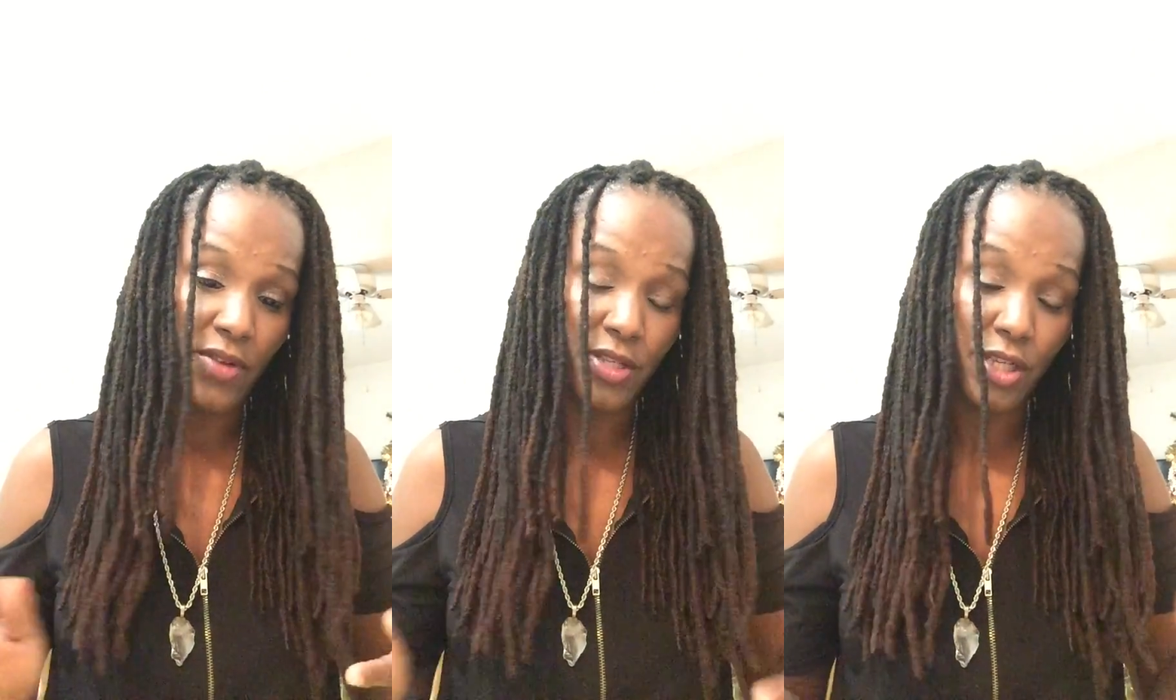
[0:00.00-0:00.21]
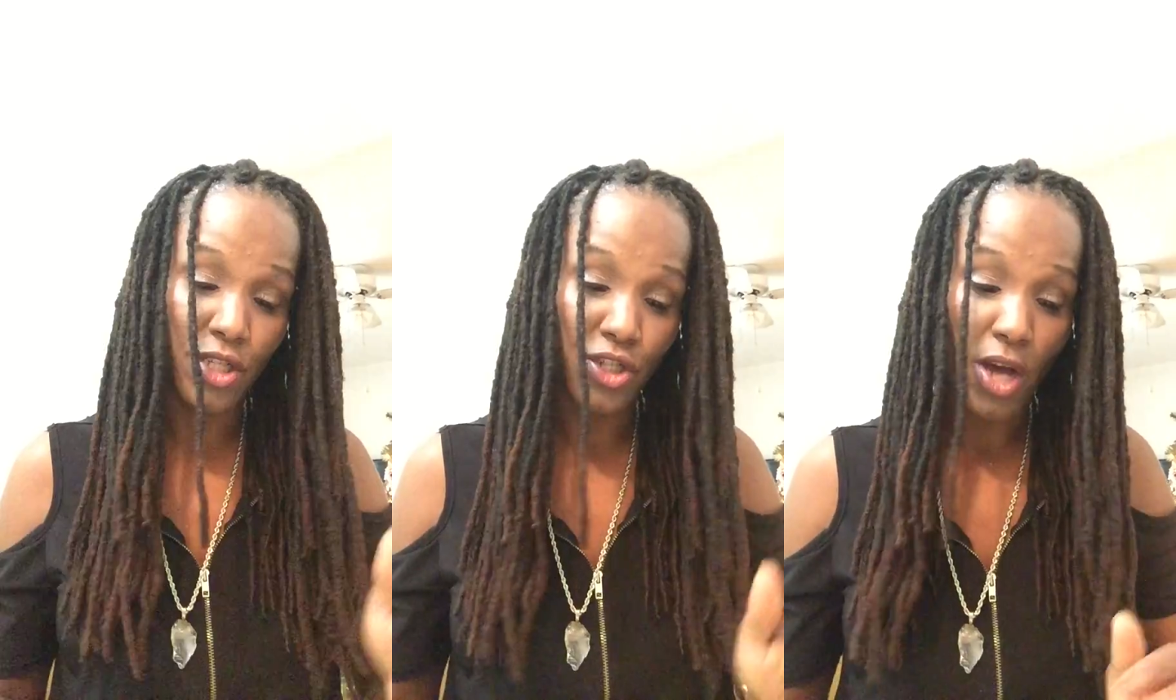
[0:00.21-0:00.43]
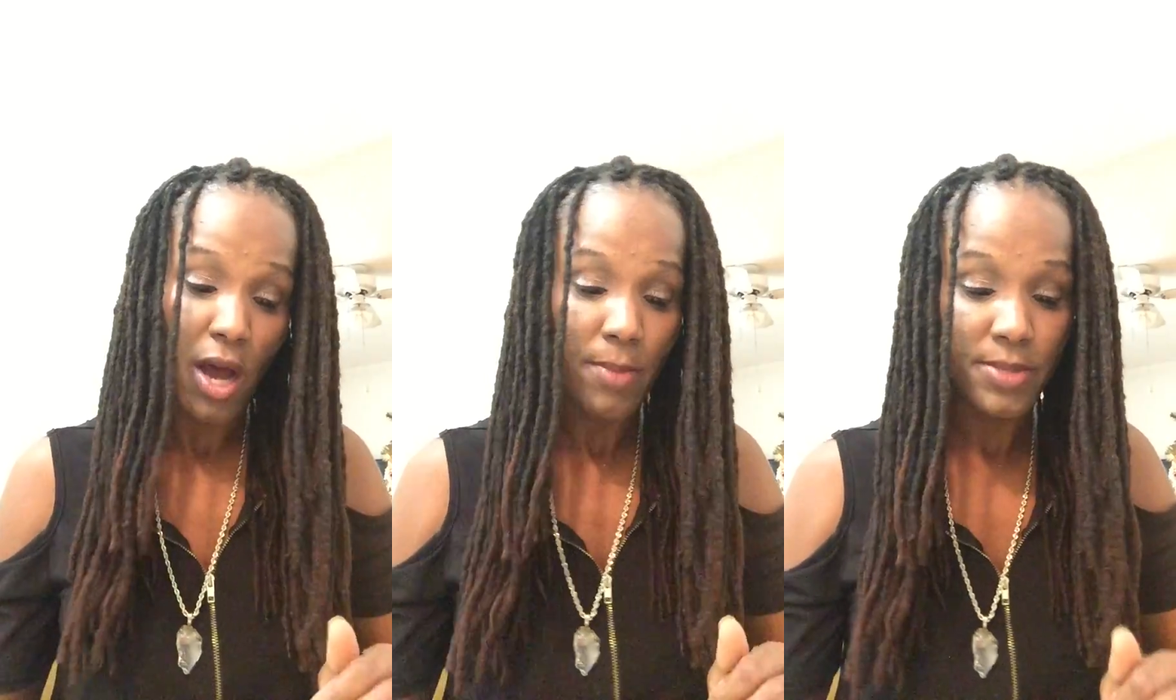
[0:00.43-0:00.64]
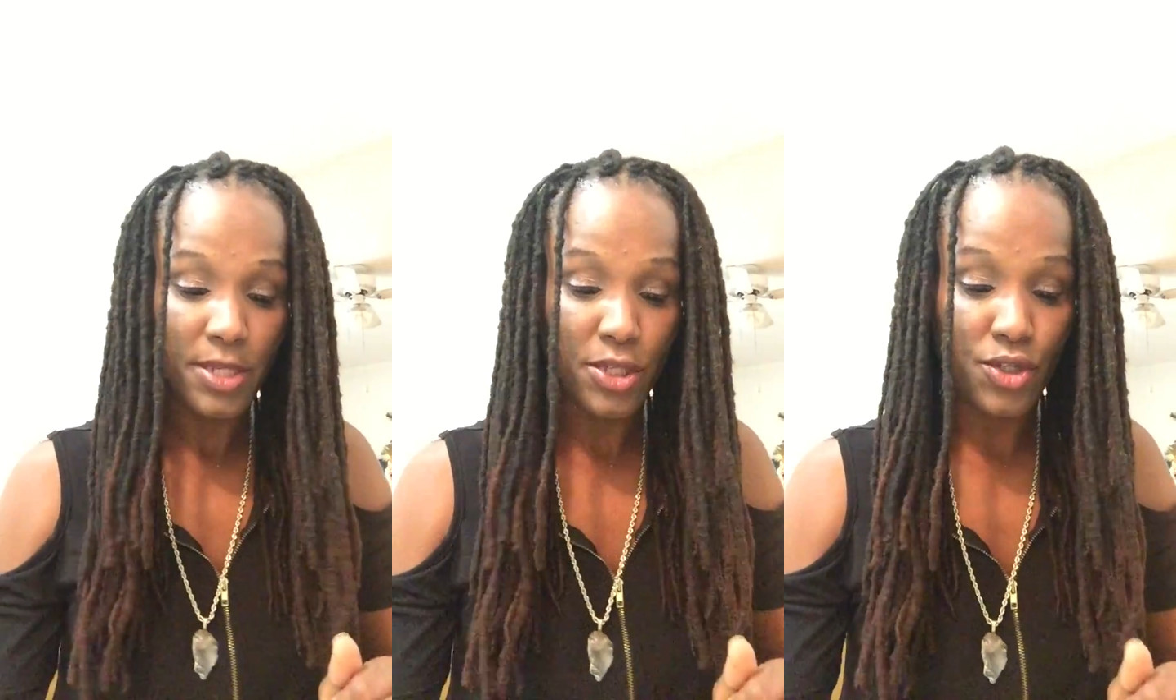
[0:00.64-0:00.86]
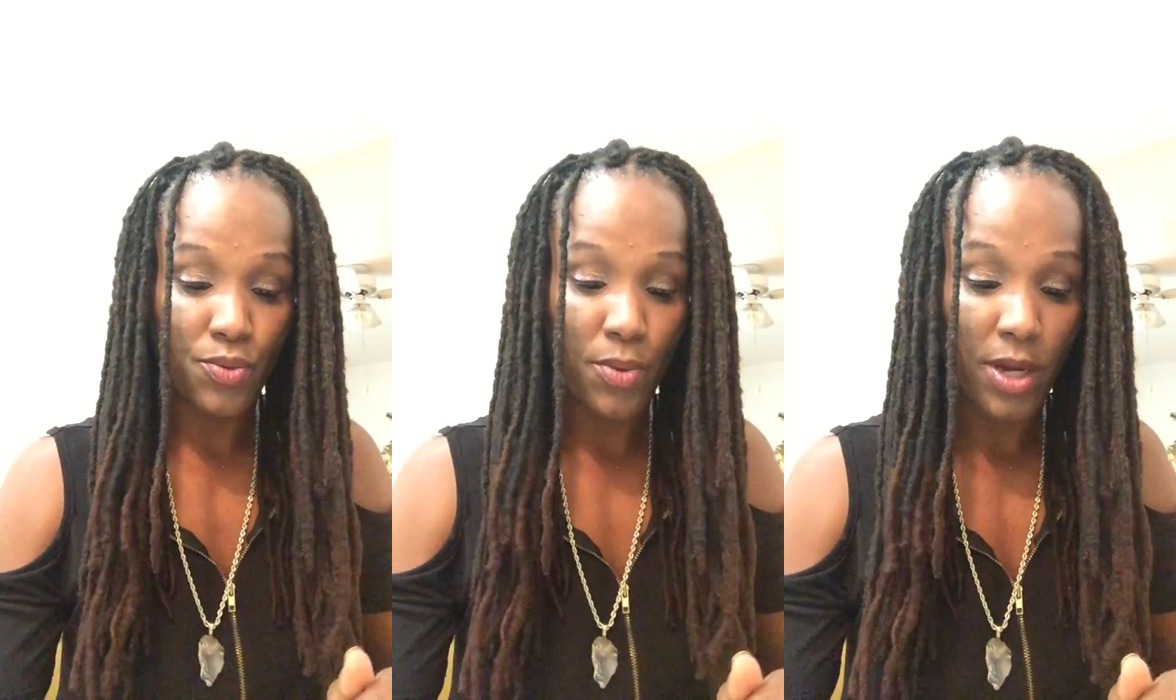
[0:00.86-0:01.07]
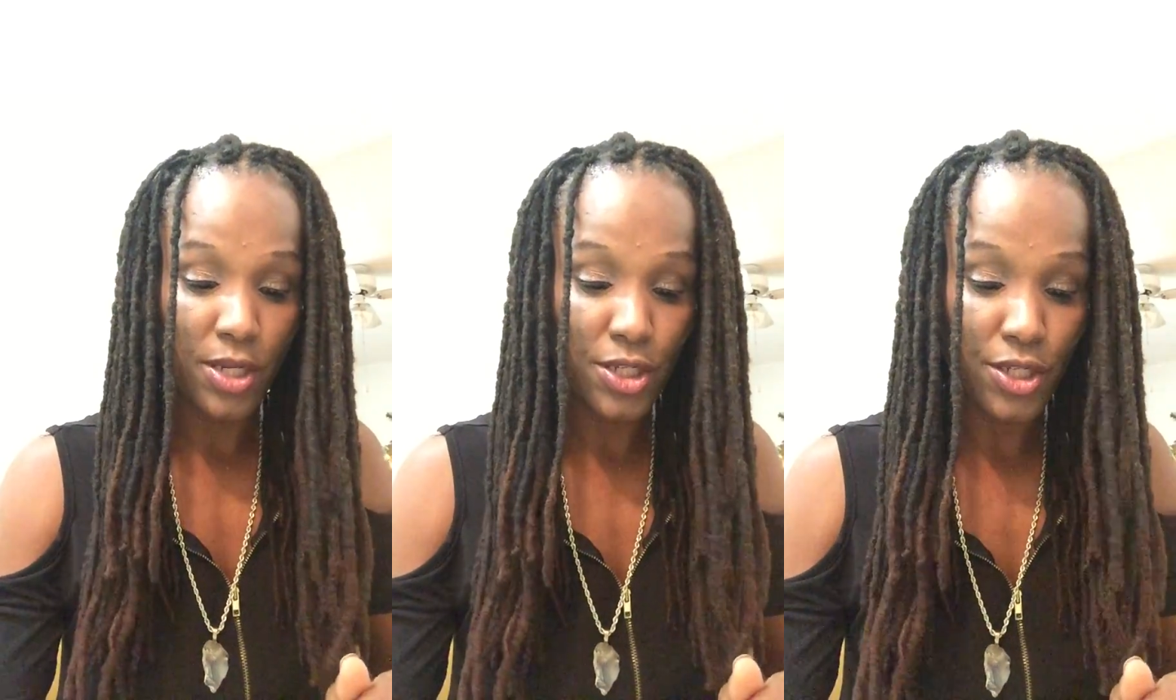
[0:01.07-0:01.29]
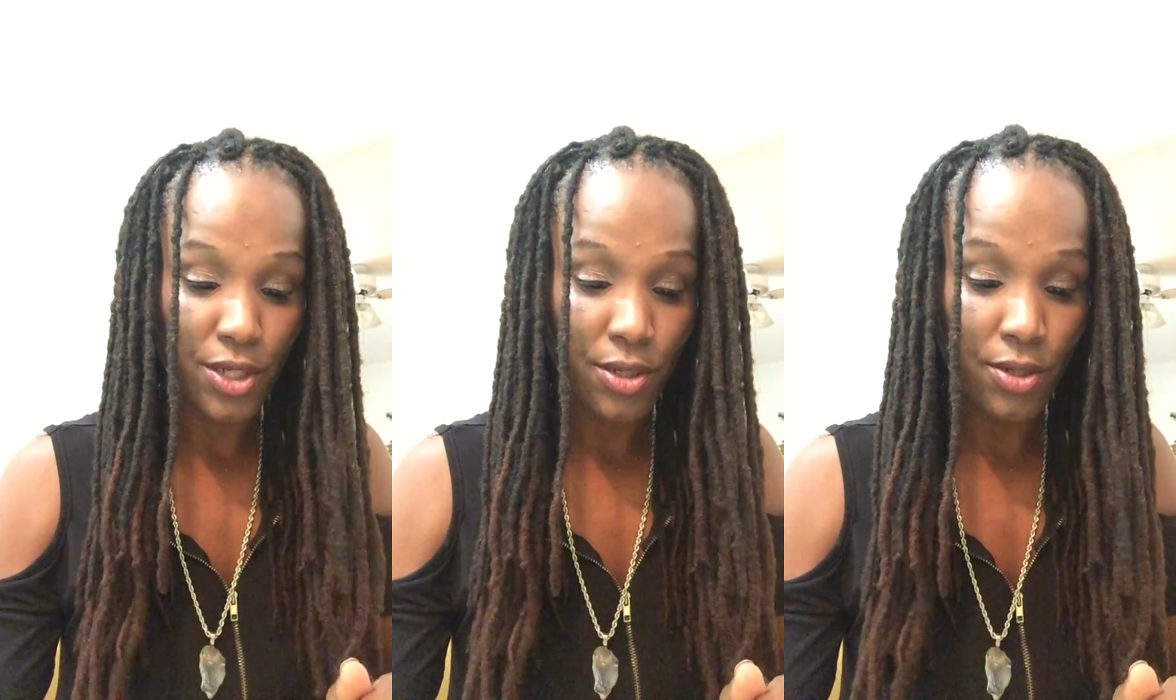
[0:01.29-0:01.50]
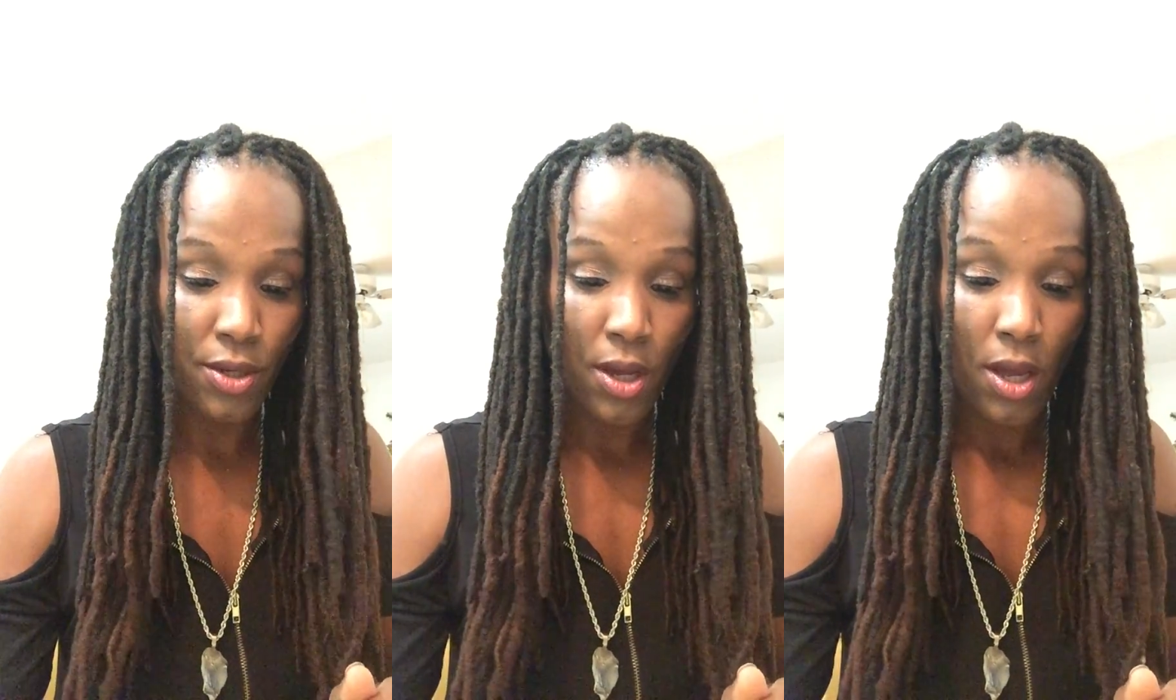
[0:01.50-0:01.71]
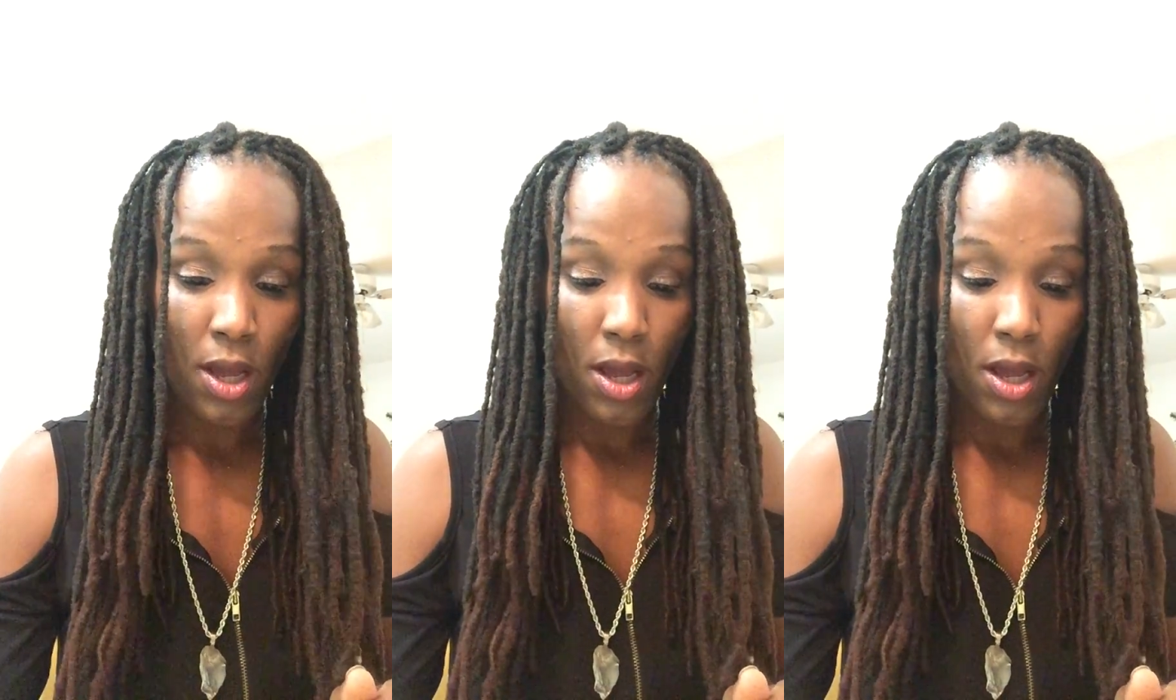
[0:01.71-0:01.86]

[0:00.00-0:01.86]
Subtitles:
it's a job situation